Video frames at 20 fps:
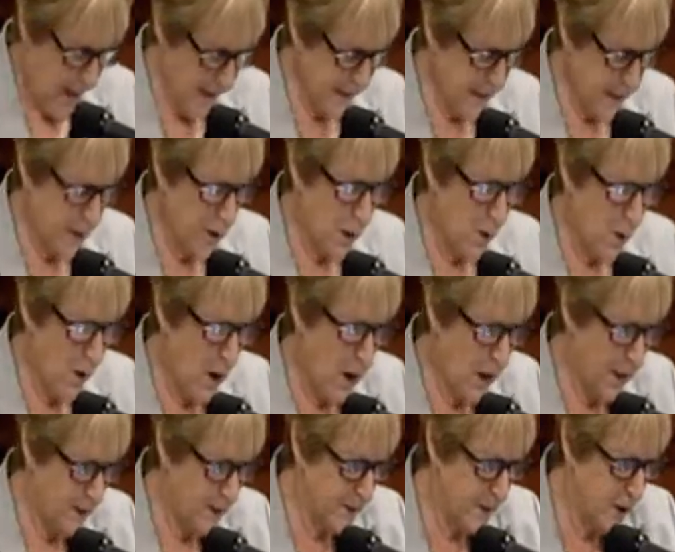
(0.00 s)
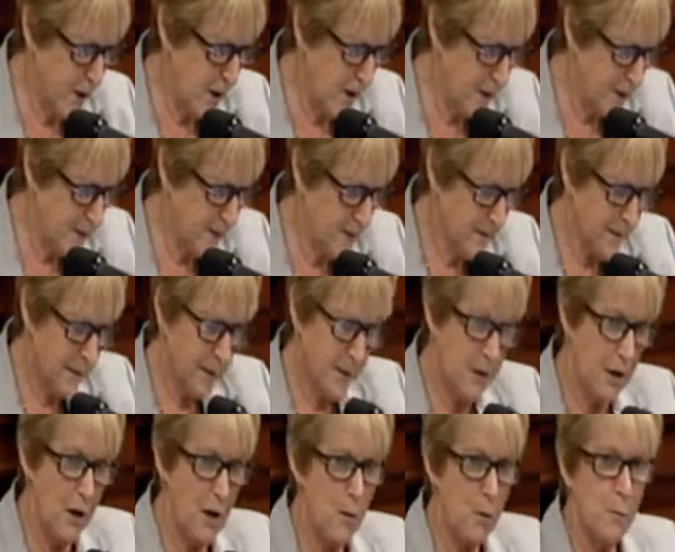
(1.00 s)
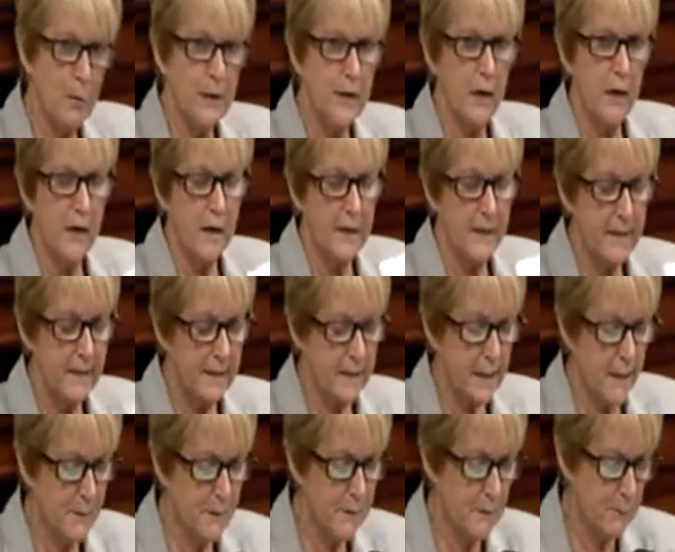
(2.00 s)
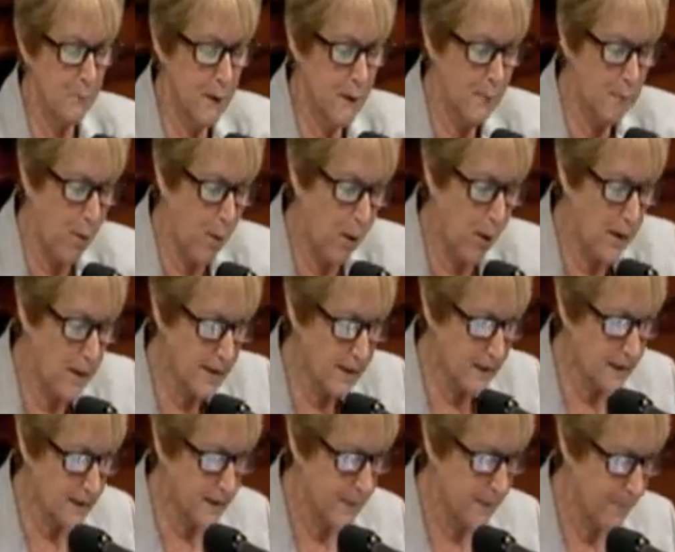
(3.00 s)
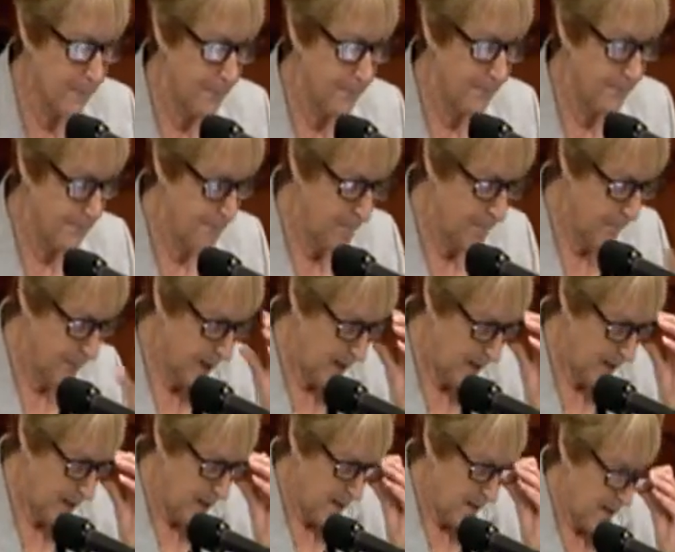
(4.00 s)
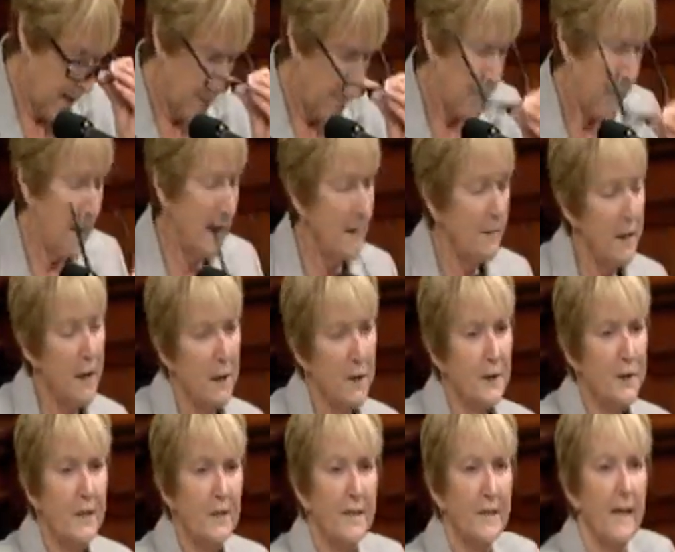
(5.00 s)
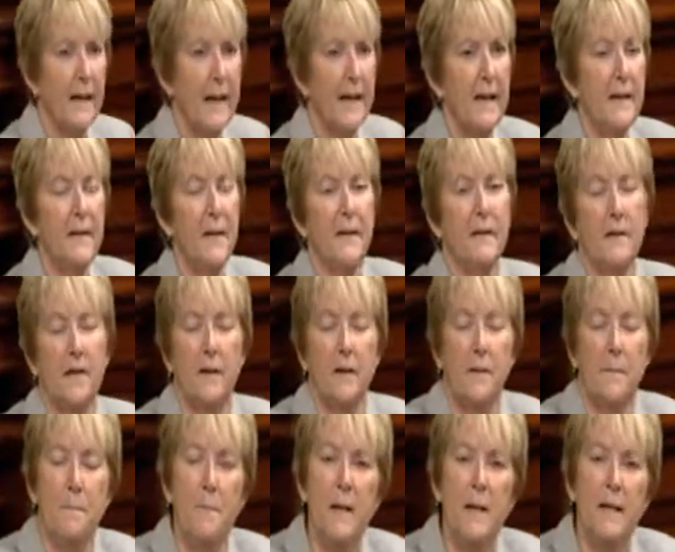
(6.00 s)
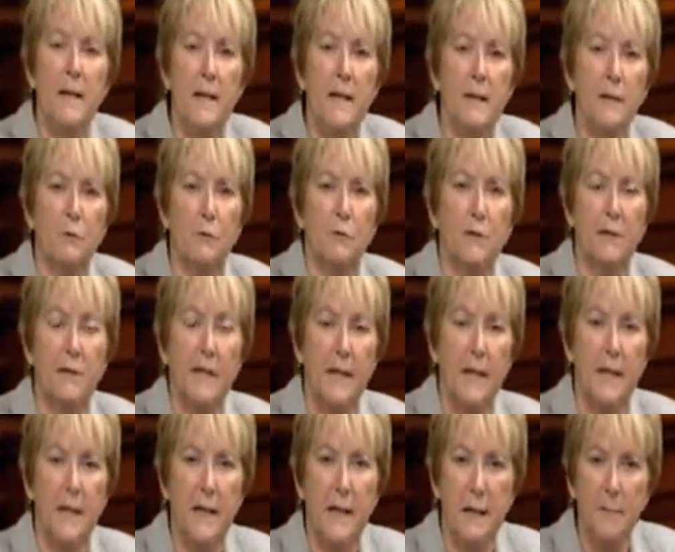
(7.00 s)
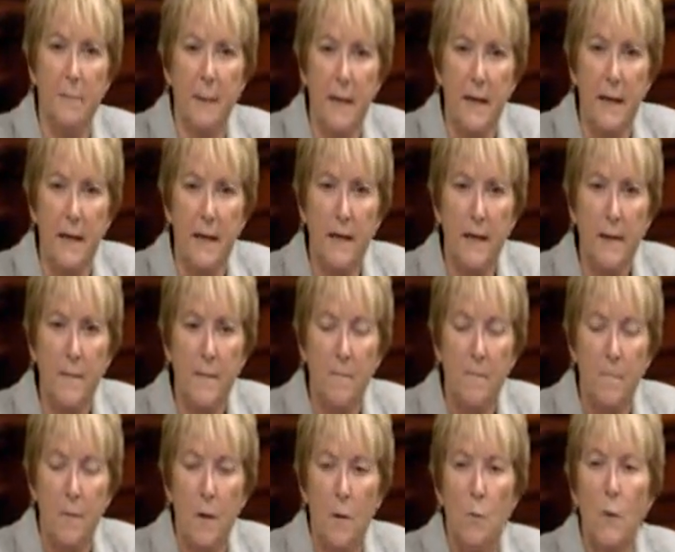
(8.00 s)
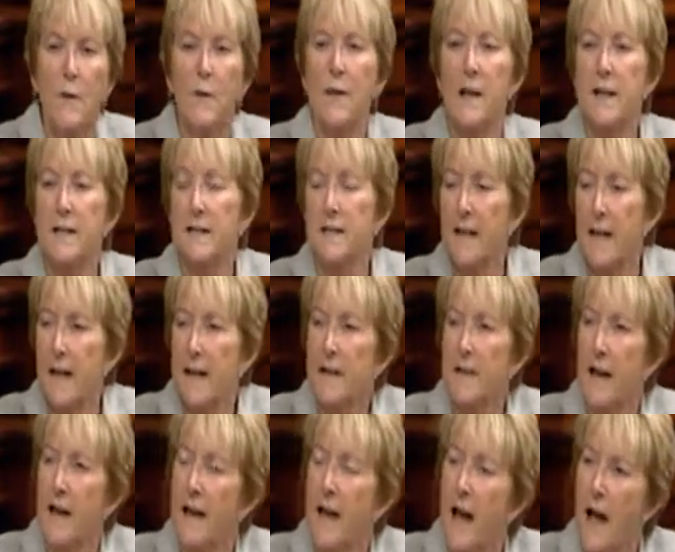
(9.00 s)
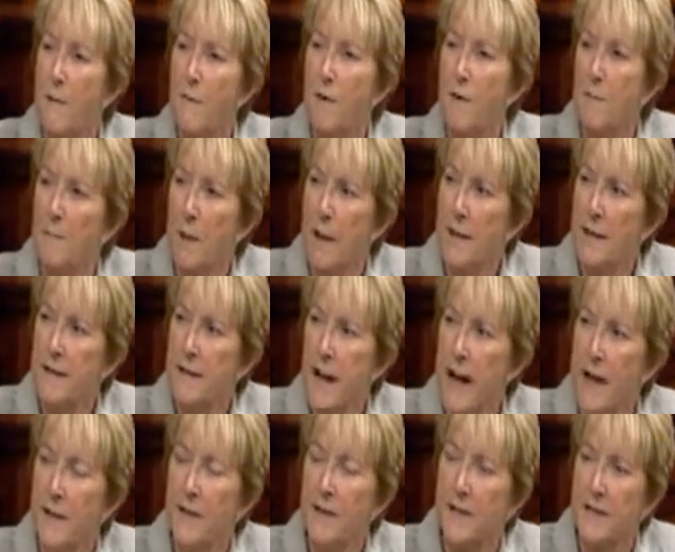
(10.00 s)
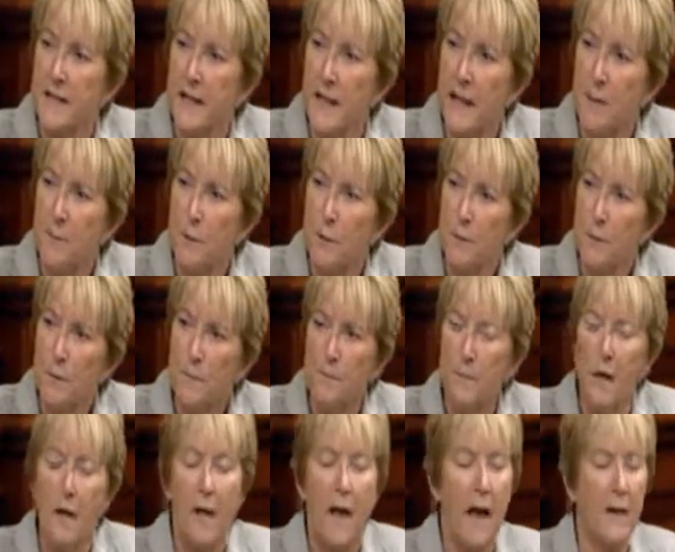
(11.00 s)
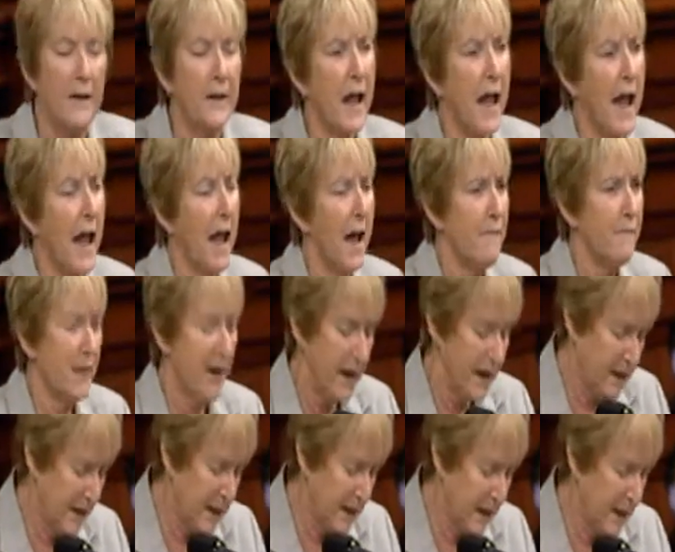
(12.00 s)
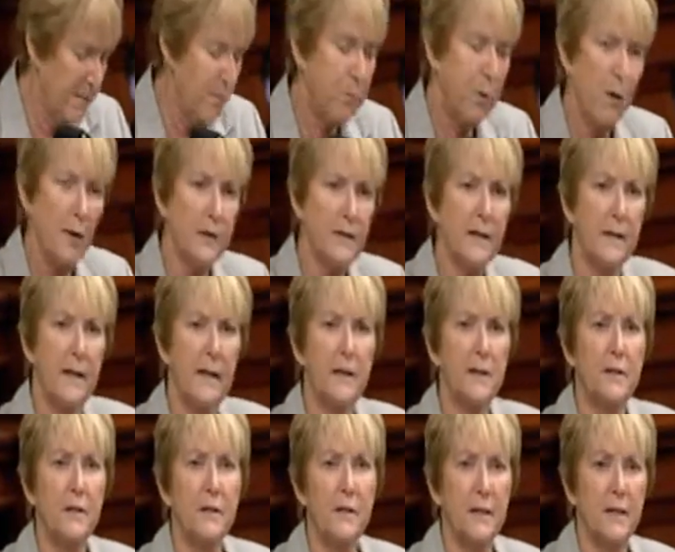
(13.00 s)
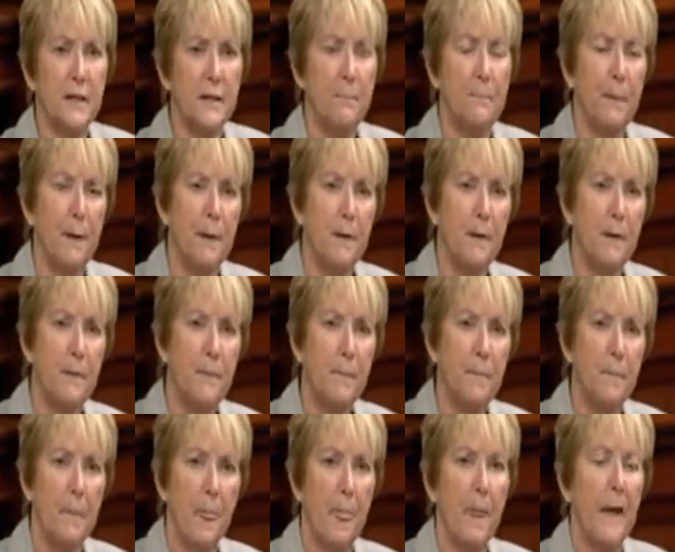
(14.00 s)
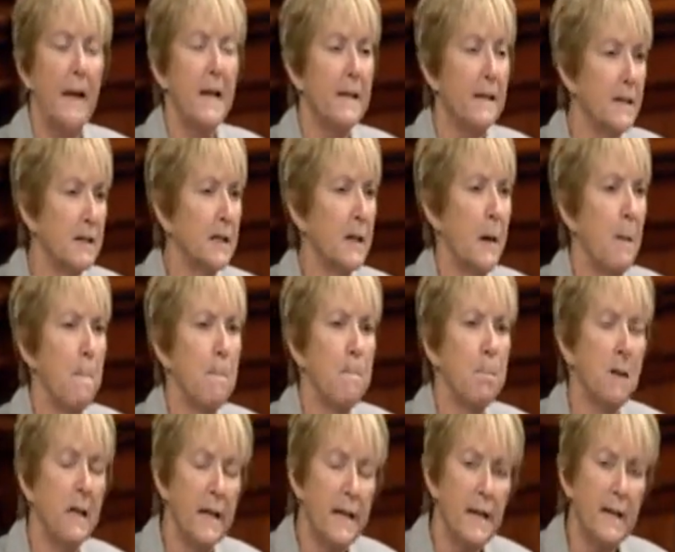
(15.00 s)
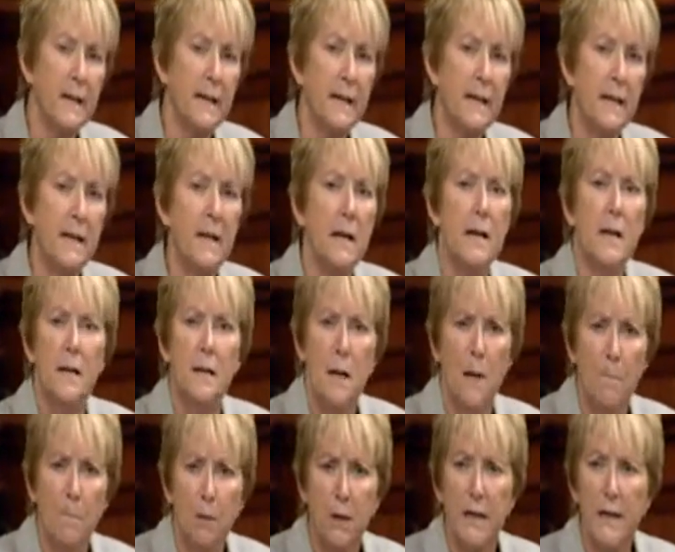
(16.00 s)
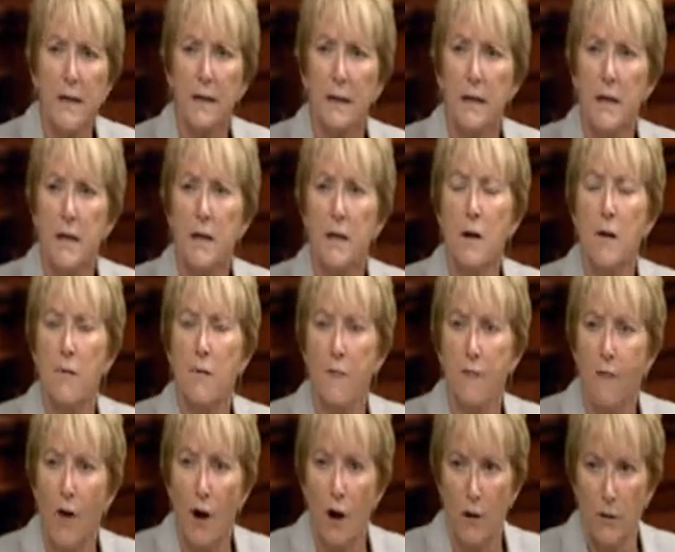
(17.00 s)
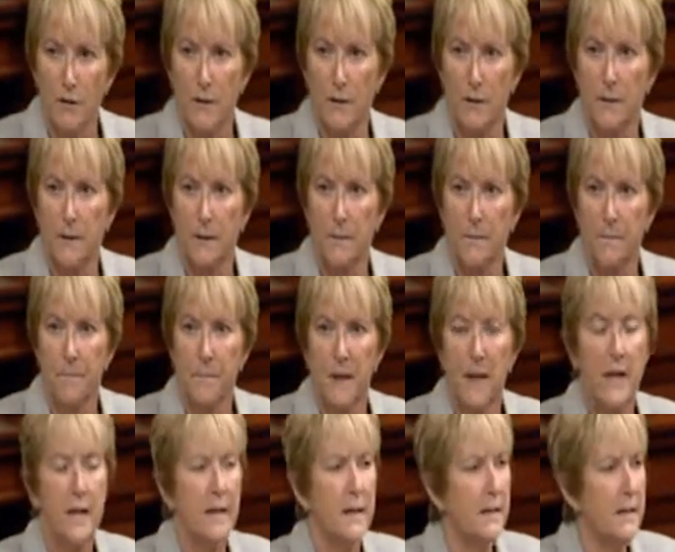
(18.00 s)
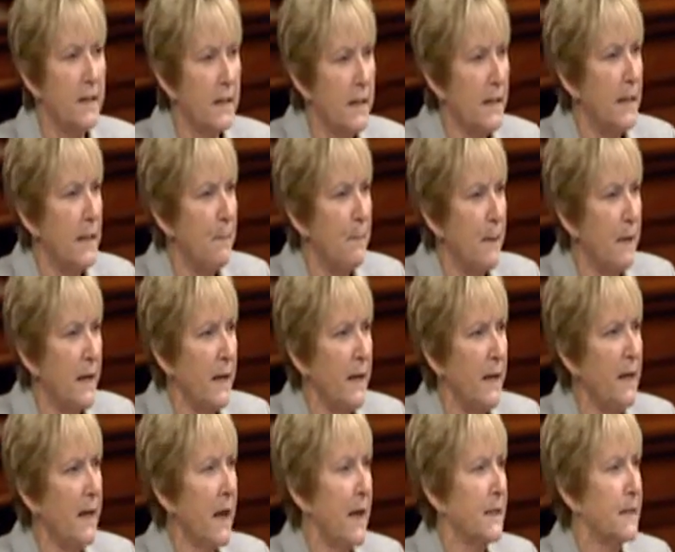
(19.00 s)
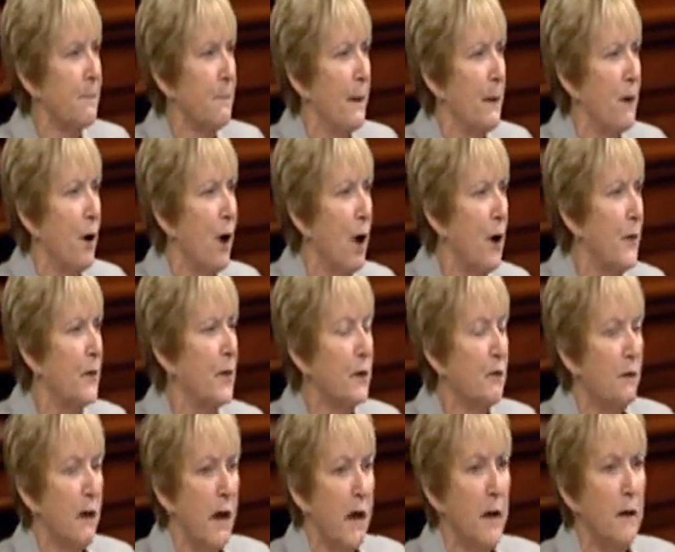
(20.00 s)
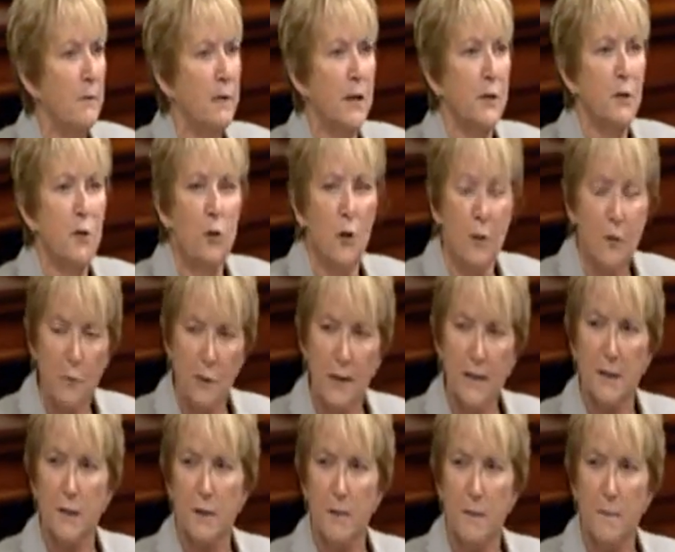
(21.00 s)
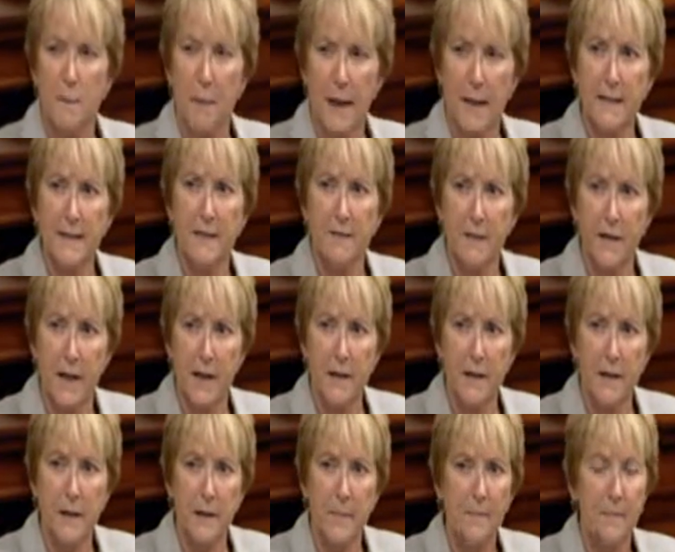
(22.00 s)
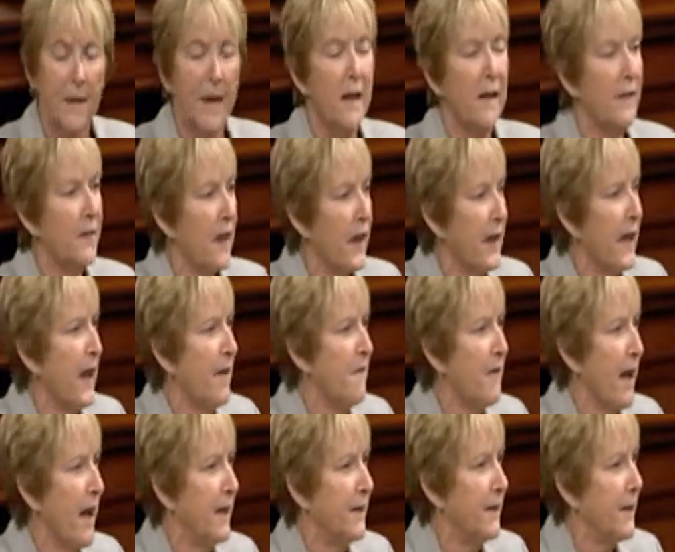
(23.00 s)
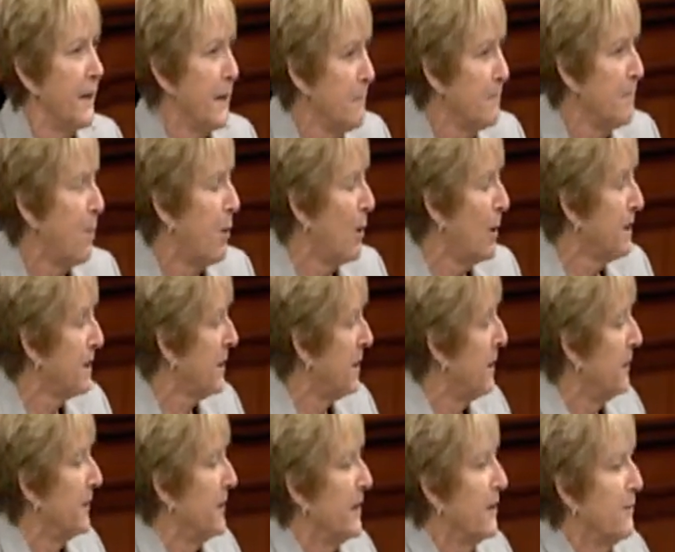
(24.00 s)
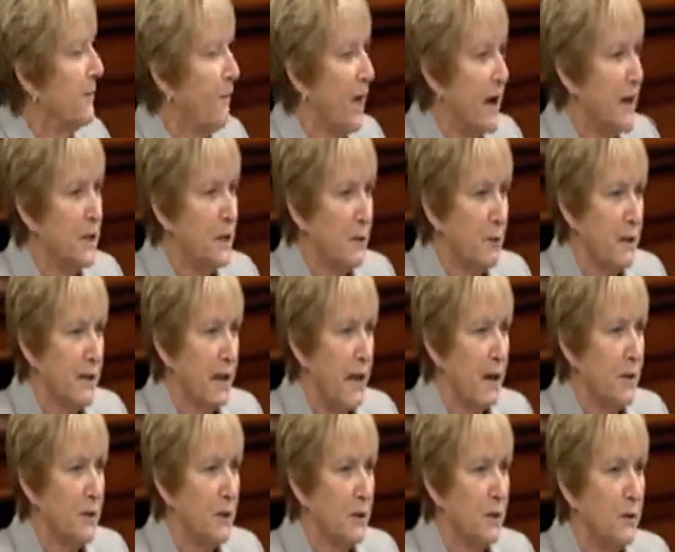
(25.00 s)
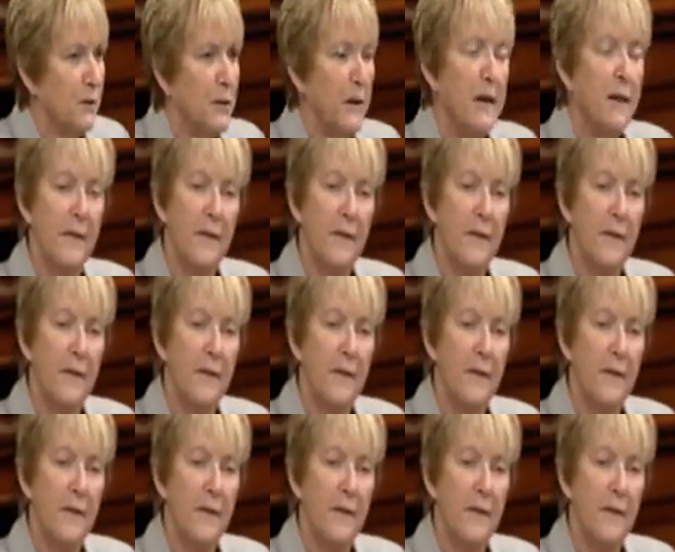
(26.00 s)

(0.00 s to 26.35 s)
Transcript: I could go on and on, regarding some of the reports. But I'm here to say that the meetings with DEP, when they say they haven't been at the table and have any input into this bill, it is completely false. DEP has been on the ground in northwestern Pennsylvania. They have had input on the advisory council.